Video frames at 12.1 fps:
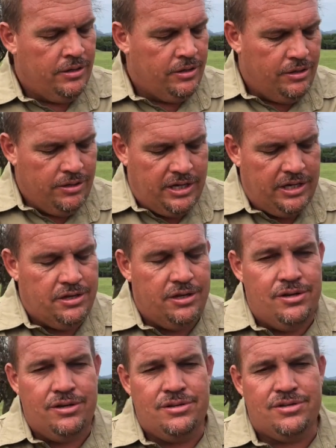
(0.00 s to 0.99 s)
You can
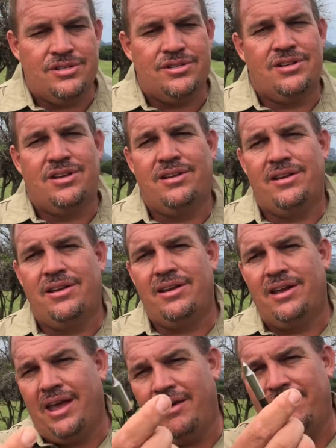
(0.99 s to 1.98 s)
use
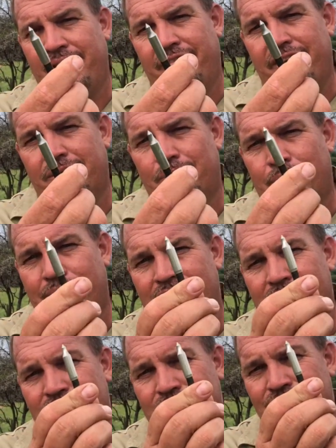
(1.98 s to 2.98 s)
heavy field
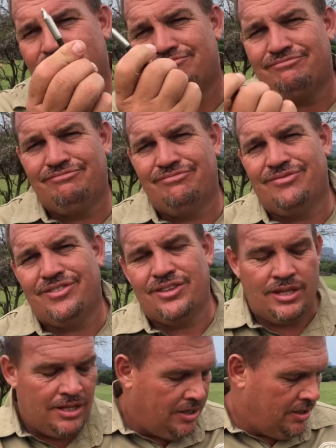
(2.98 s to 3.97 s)
points.
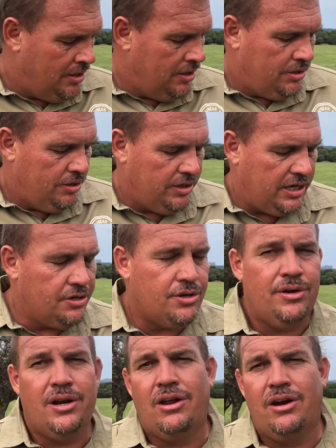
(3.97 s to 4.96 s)
You can
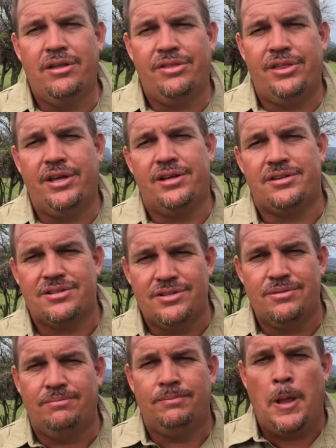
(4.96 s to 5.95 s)
do a lot of things.